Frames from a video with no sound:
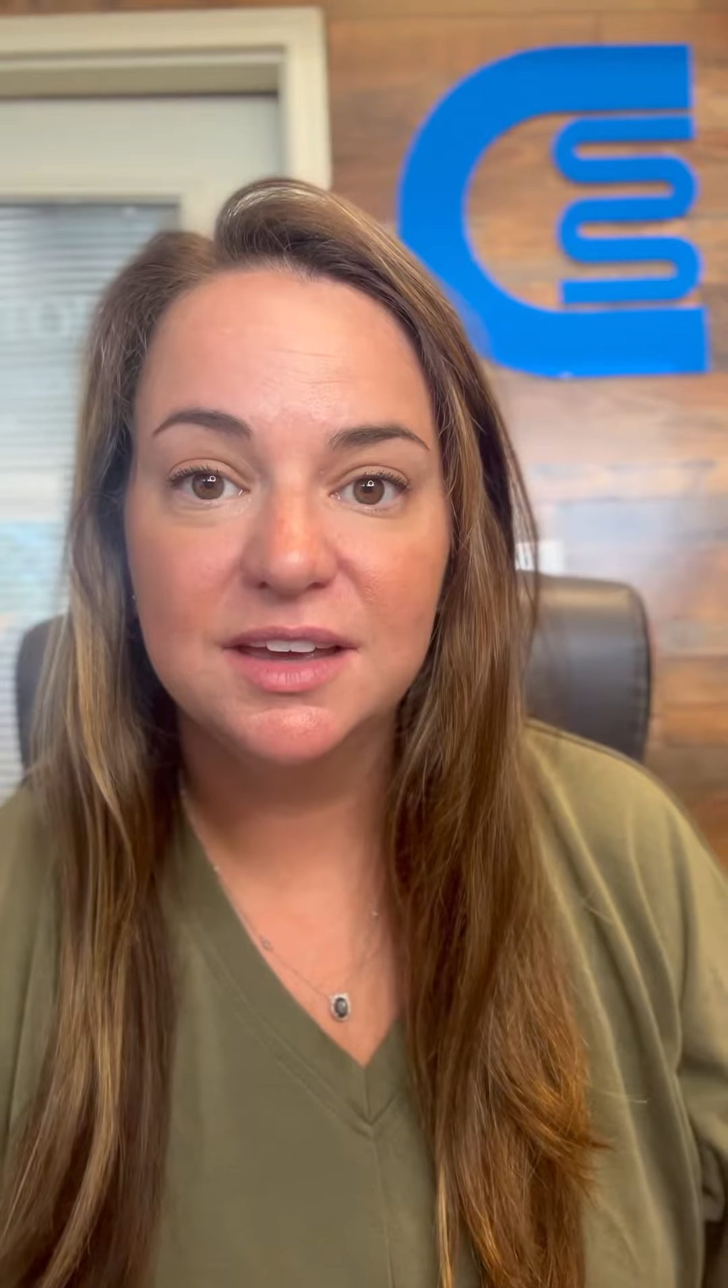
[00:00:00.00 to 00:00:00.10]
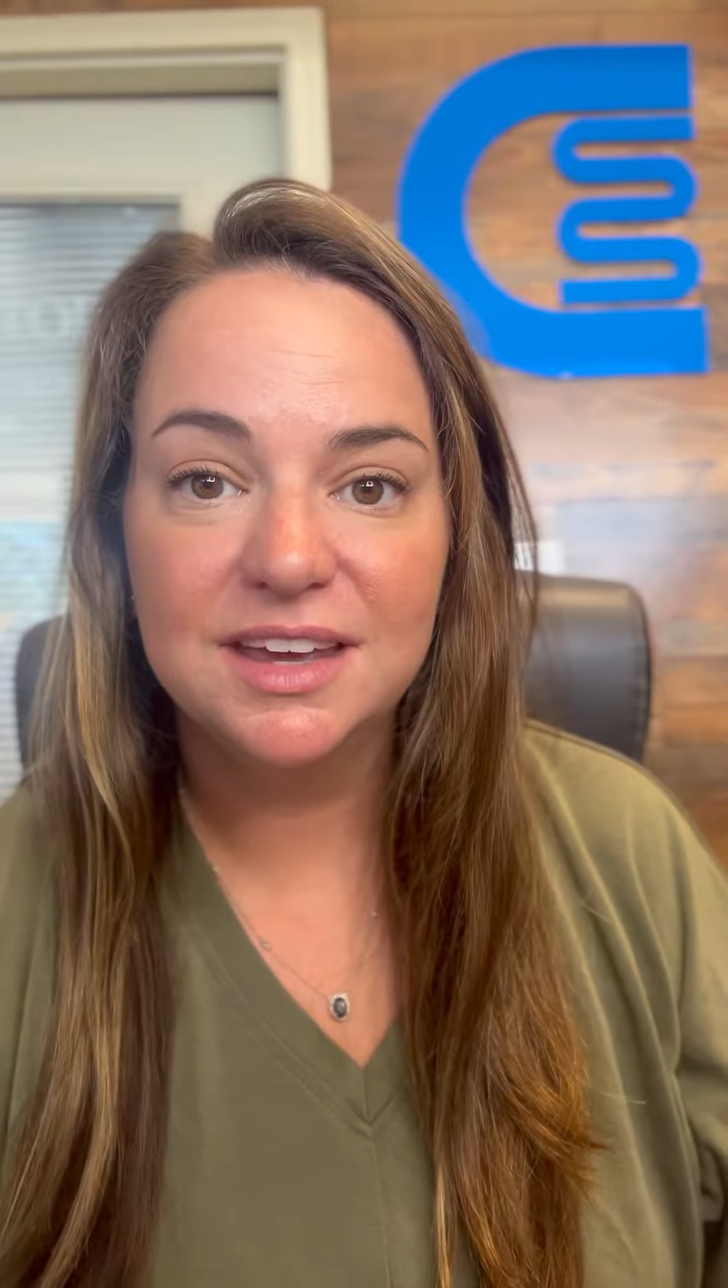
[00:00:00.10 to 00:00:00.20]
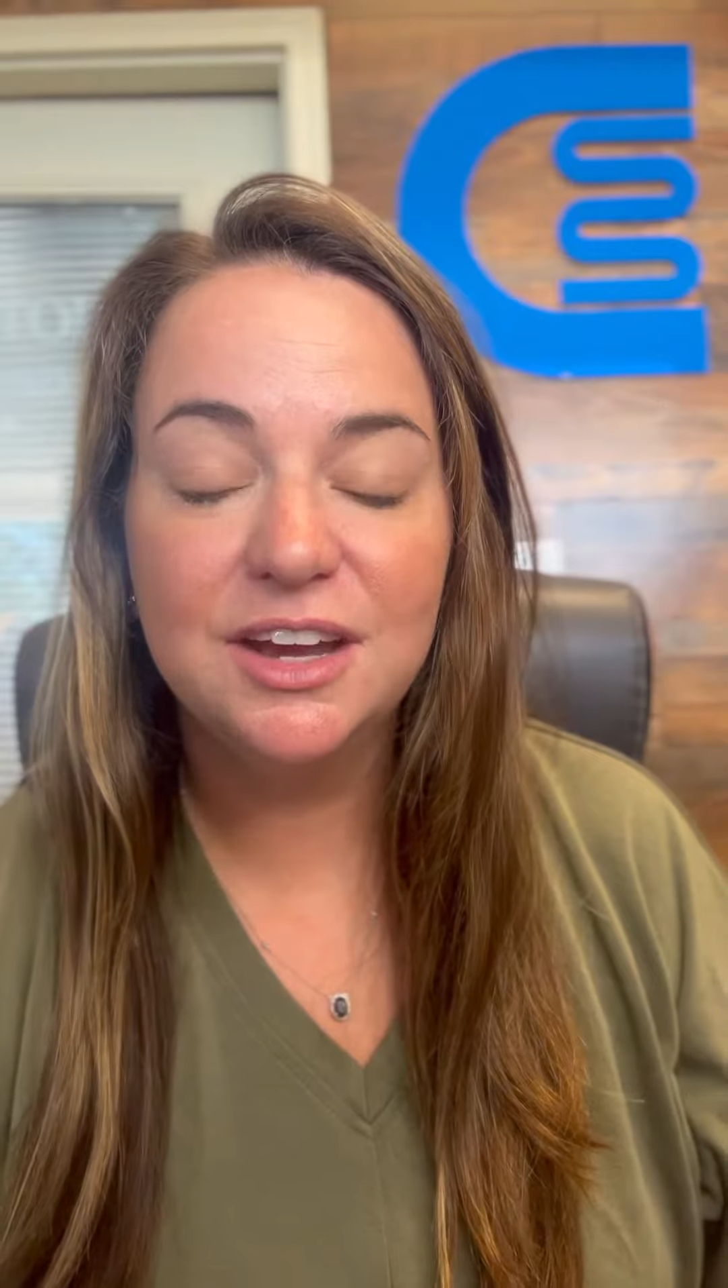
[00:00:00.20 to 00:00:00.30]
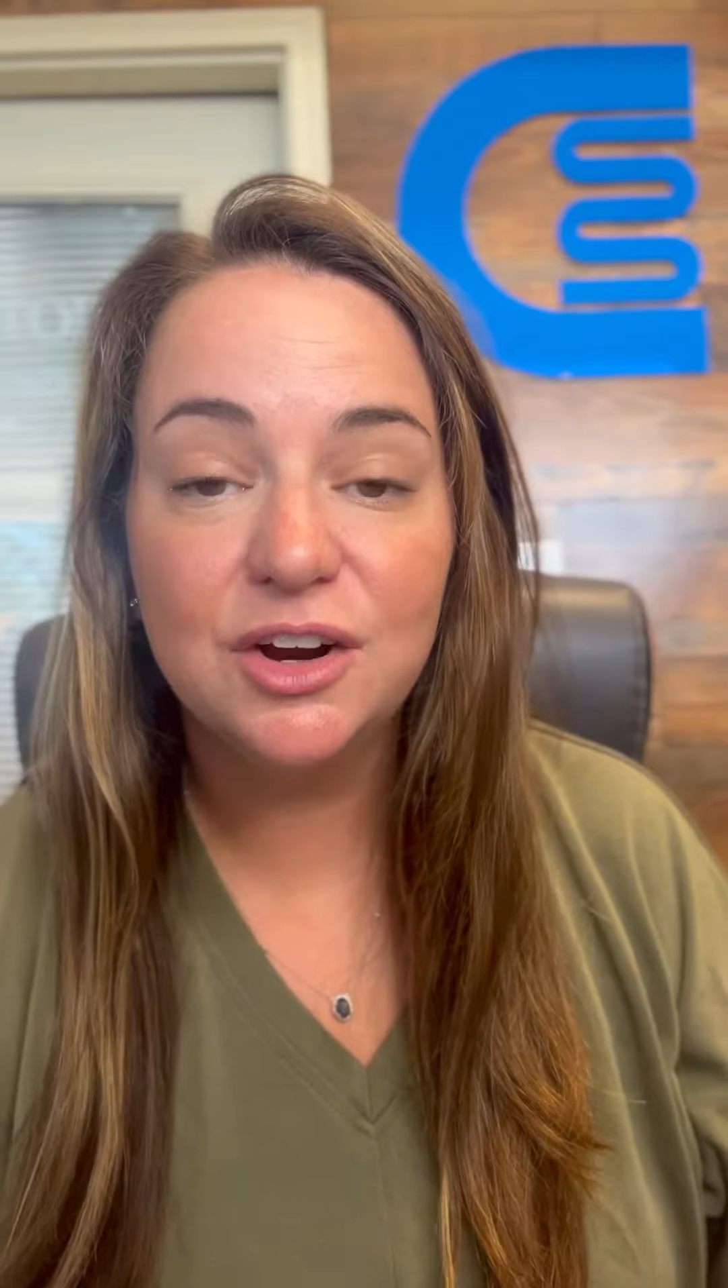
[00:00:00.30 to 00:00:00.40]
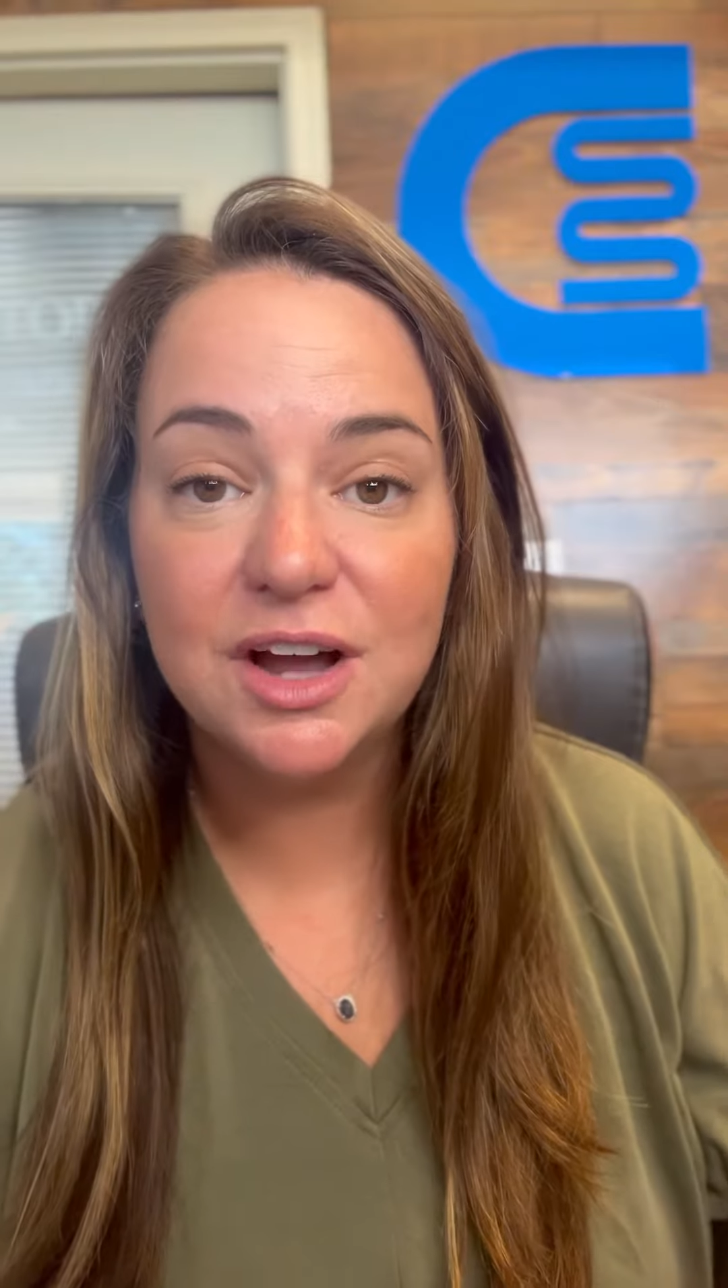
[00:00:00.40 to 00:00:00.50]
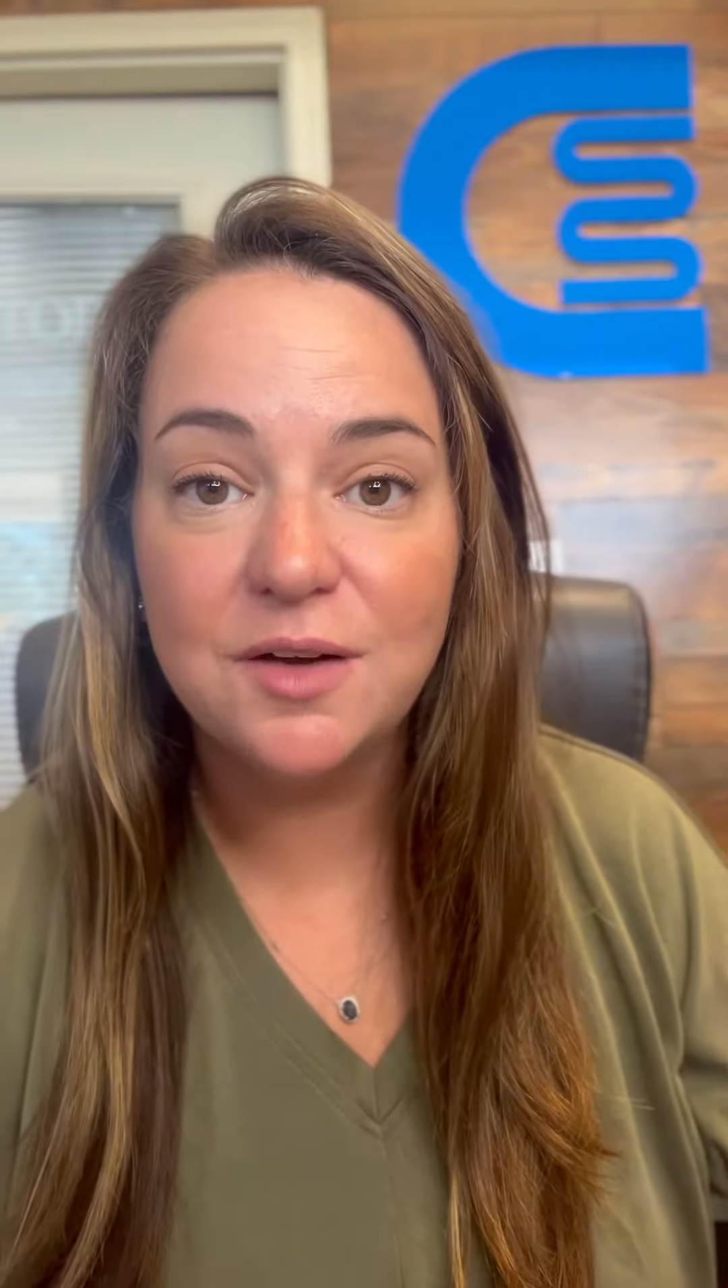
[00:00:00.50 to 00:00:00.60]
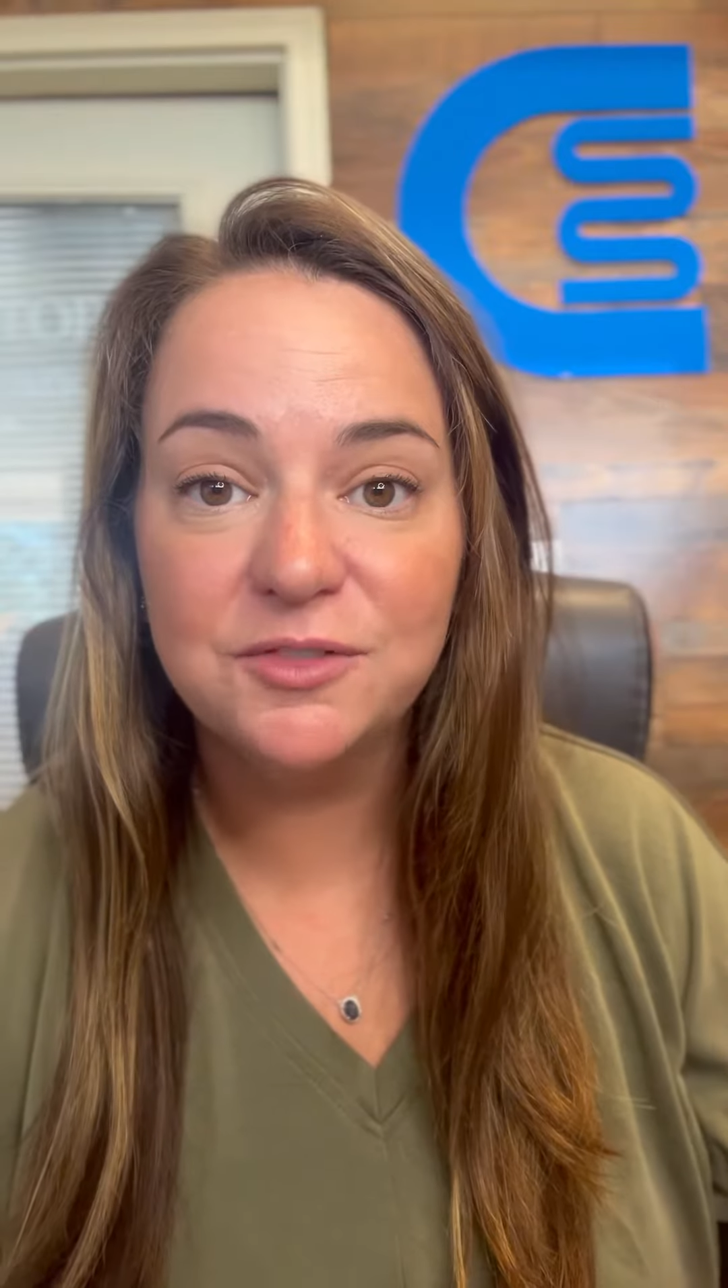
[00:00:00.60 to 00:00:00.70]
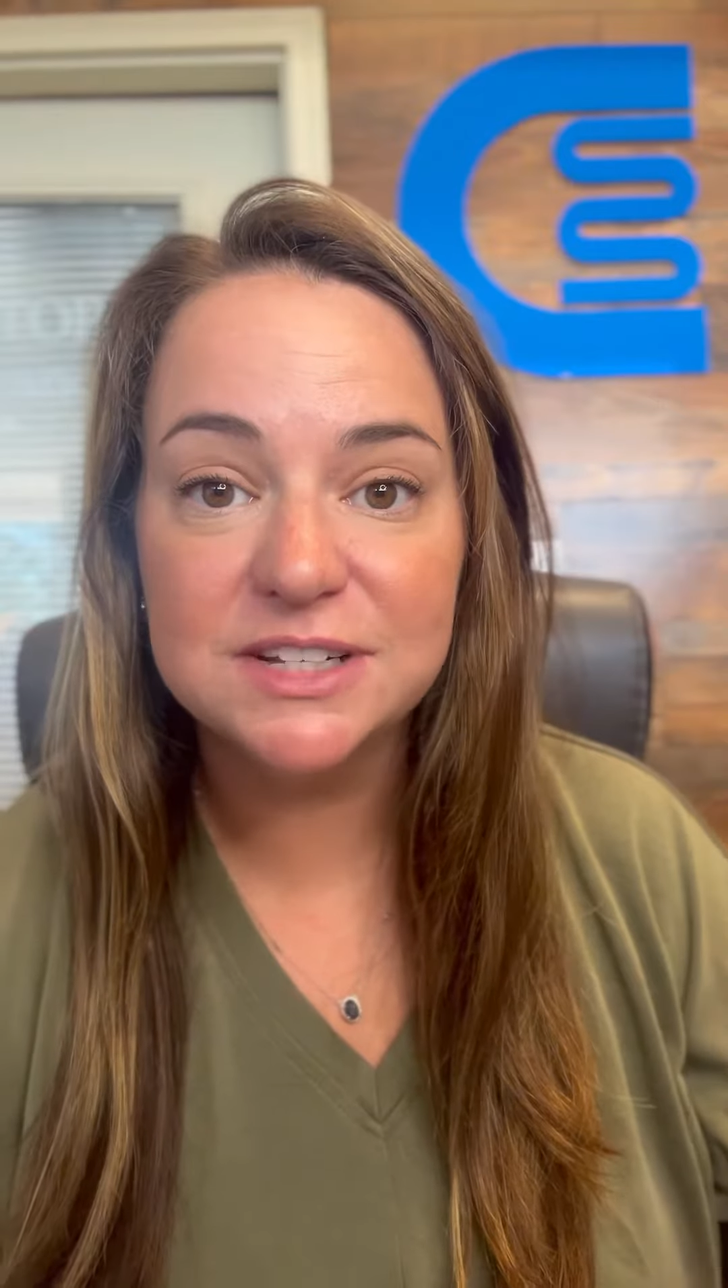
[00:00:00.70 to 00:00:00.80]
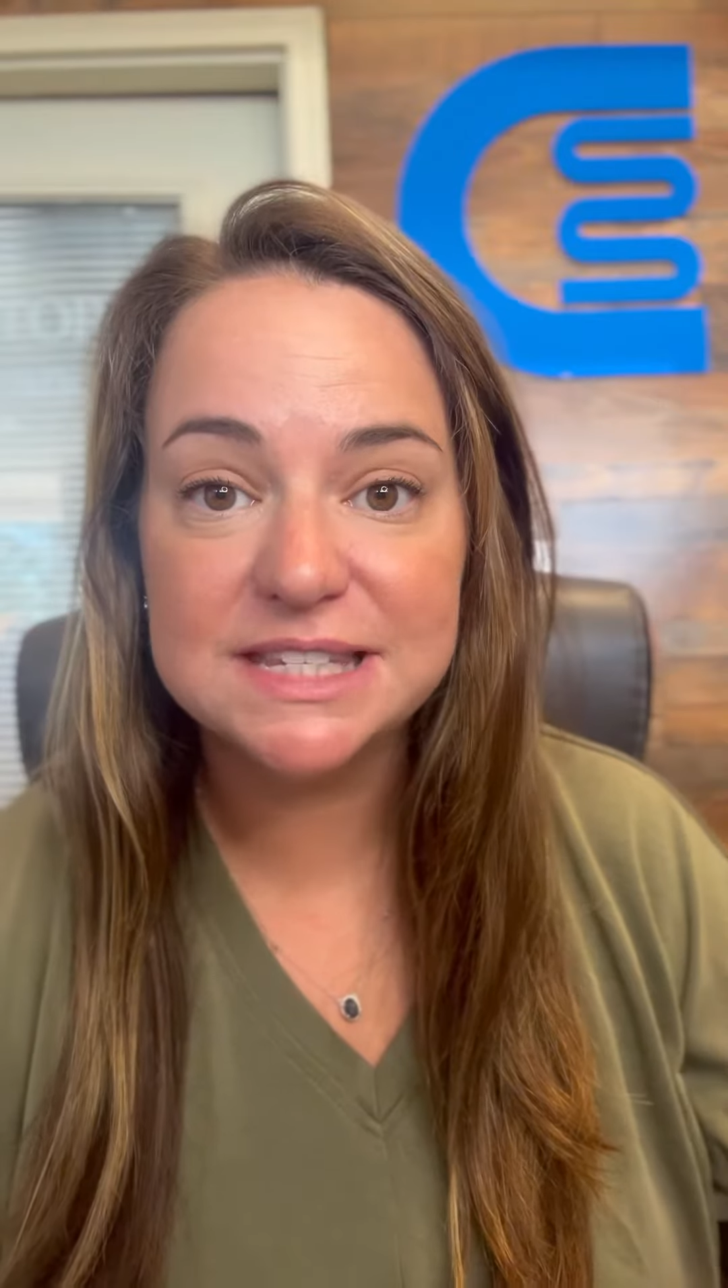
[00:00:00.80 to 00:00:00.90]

Here at Comfort